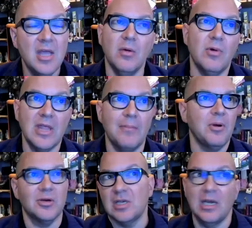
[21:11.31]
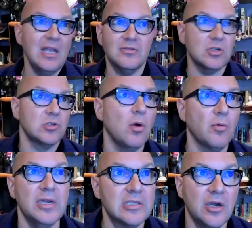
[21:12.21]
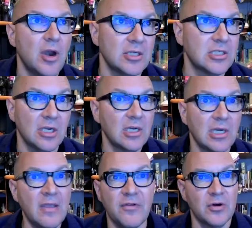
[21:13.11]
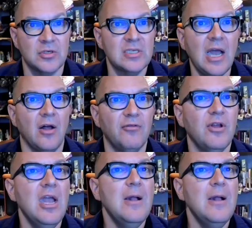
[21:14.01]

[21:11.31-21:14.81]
then when that person leaves, there's no reason not to leave yourself.